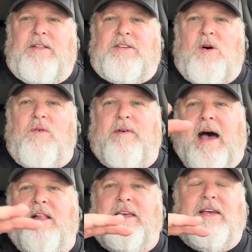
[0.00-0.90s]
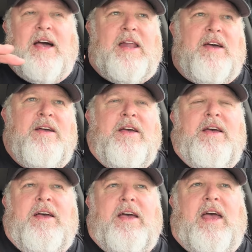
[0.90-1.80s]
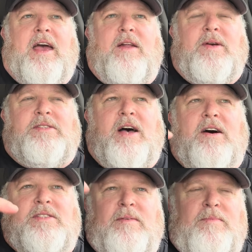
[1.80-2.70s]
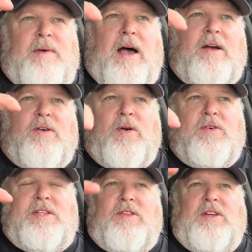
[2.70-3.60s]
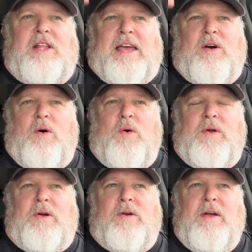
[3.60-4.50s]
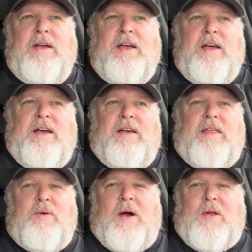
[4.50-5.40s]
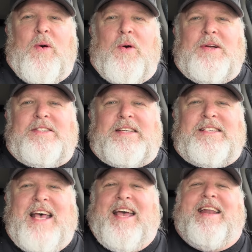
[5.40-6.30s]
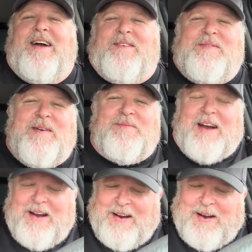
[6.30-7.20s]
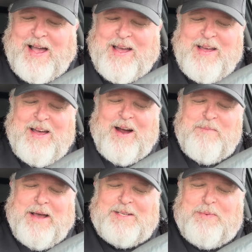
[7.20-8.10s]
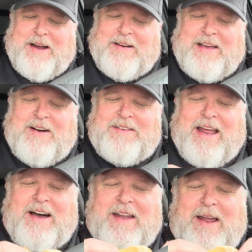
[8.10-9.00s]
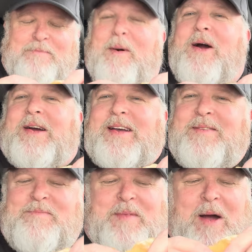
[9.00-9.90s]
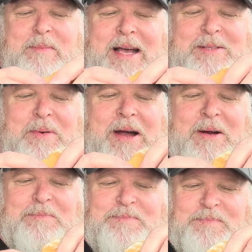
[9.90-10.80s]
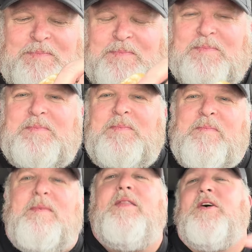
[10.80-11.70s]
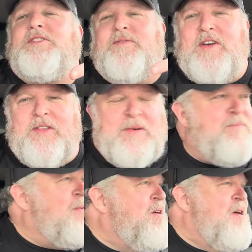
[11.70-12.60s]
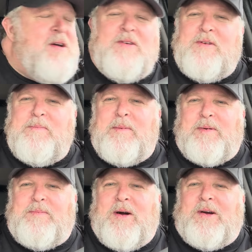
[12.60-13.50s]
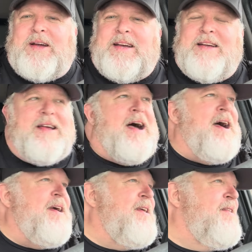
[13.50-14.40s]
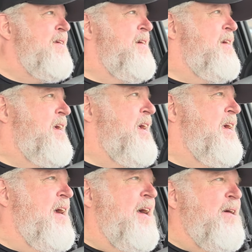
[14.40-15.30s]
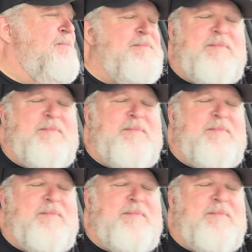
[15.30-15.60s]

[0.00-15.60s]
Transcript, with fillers: this whole valley kind of, and we saw some uh, girls that looked like older they were on horses. and I remember our, uh, our bass player yelled down out of Mark, our bass player. Those of you that, mm, that remember Mark, uh, he uh,